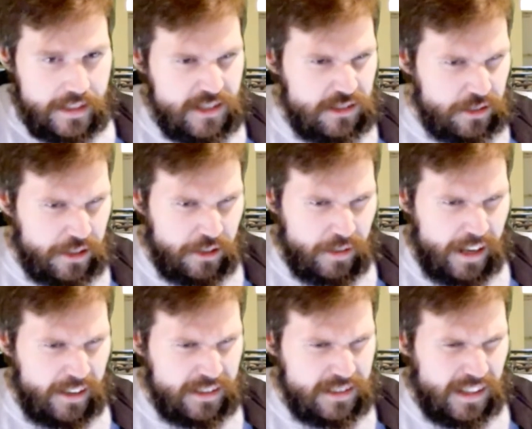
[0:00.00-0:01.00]
he's looking
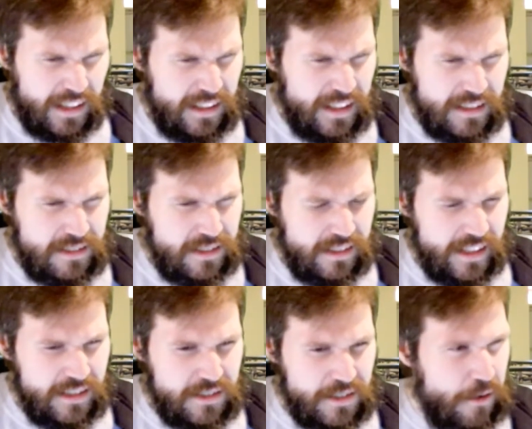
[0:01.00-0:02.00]
around. And he's like, it's,
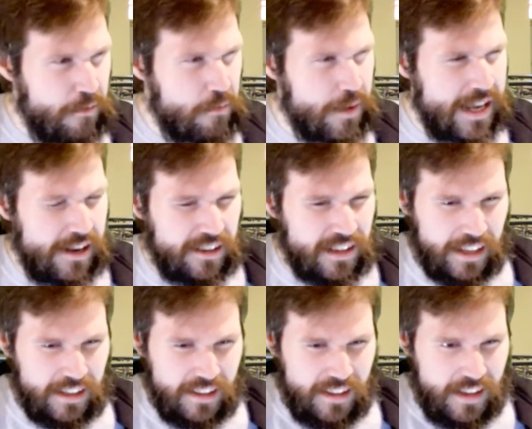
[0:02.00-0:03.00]
it's so weird.
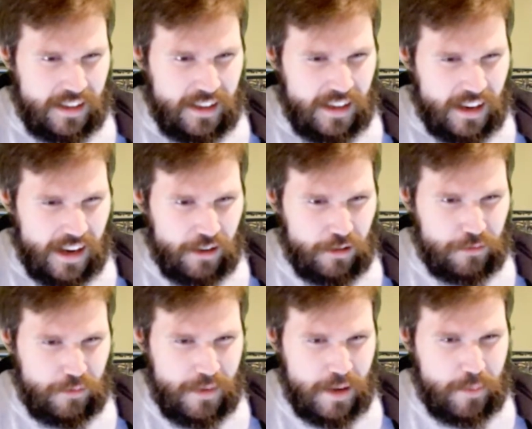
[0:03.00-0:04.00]
Like I heard
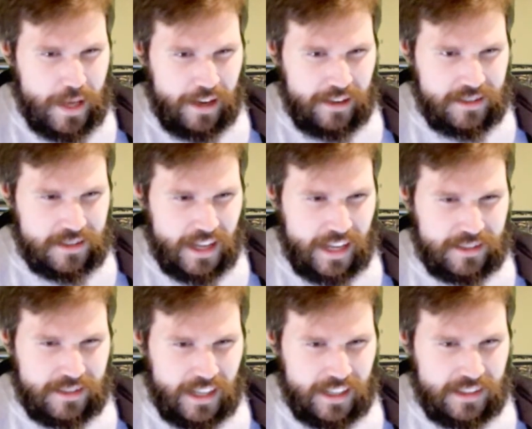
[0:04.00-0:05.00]
from my parents
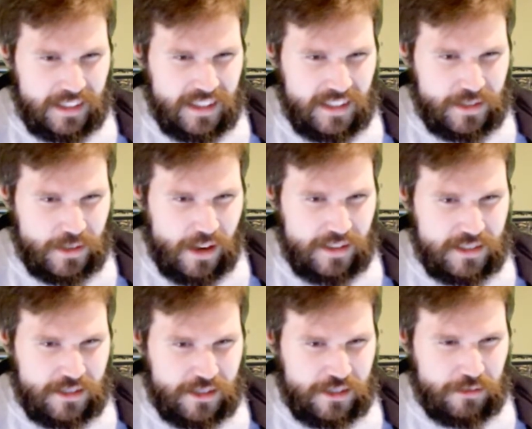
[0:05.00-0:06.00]
last night that they saw
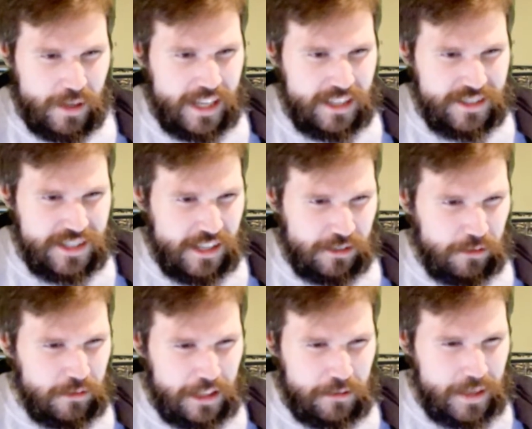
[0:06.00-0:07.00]
this strange yellow
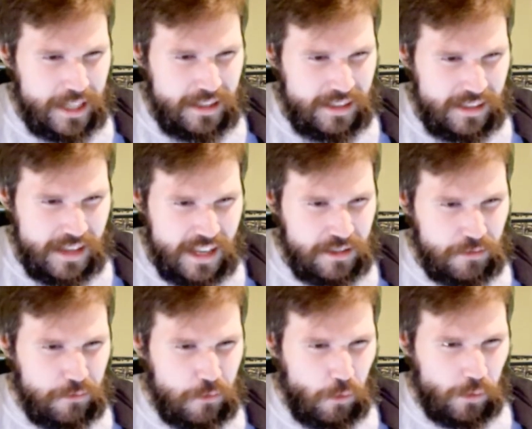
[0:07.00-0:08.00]
liquid in the
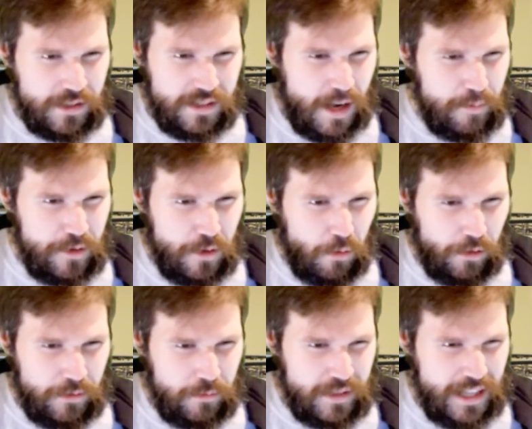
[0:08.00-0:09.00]
forest up
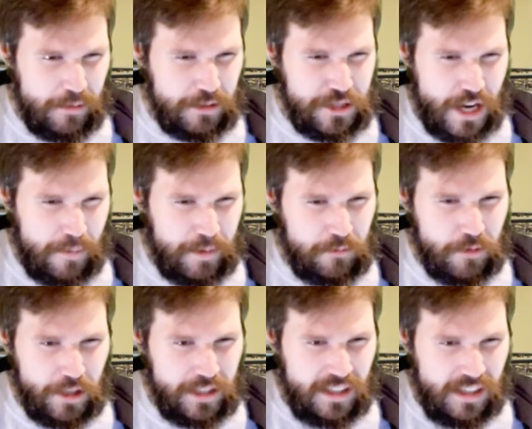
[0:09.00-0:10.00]
north when they were chopping
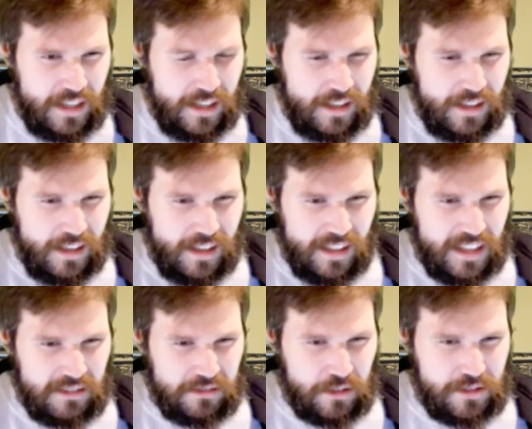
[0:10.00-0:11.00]
wood.
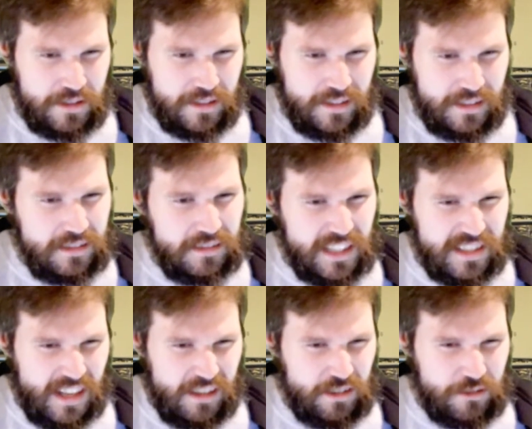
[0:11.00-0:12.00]
It looked, they
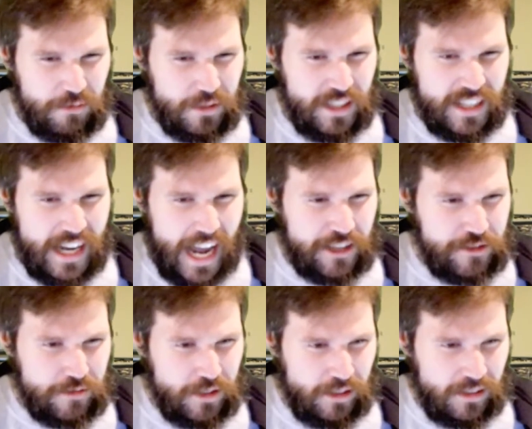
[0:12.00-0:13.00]
said it looked really
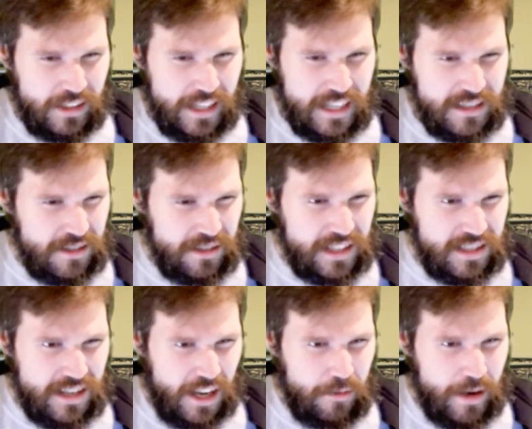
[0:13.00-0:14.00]
unnatural, and so they
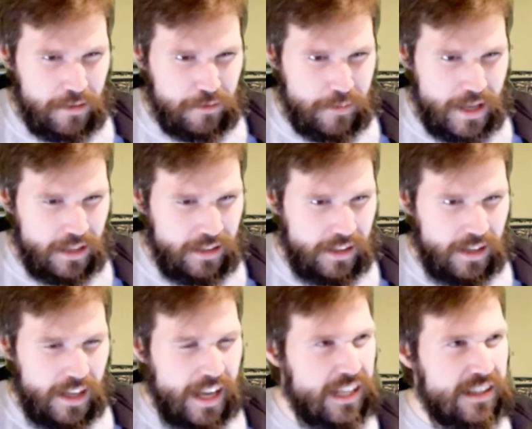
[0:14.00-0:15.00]
stayed away from it.
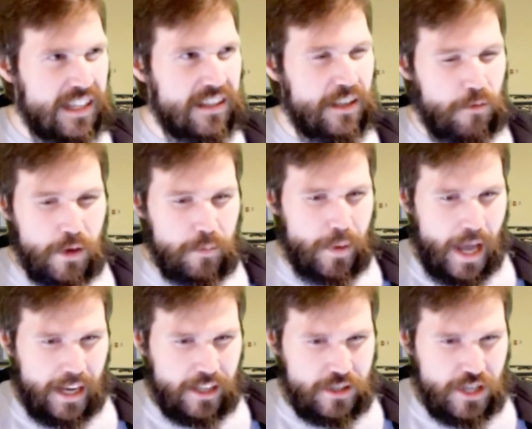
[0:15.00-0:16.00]
And then it went
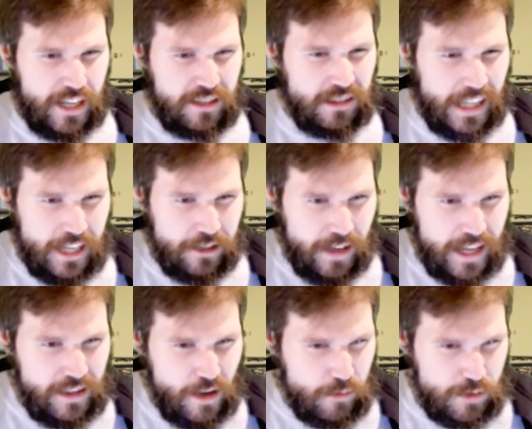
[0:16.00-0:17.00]
back and checked later,
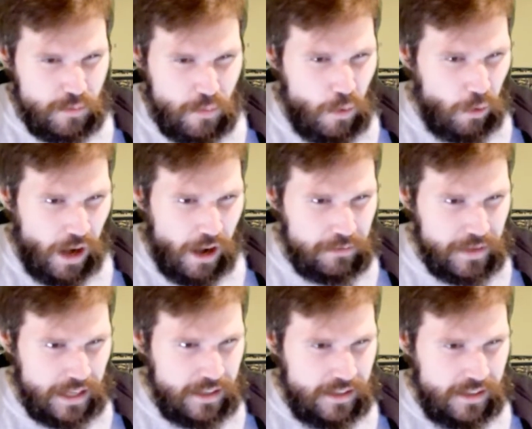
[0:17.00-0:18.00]
and there was more of
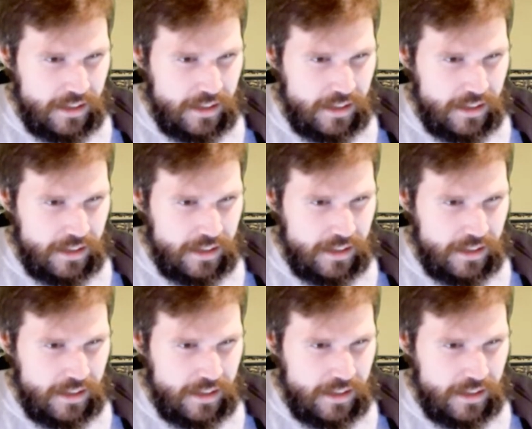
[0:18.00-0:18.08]
it.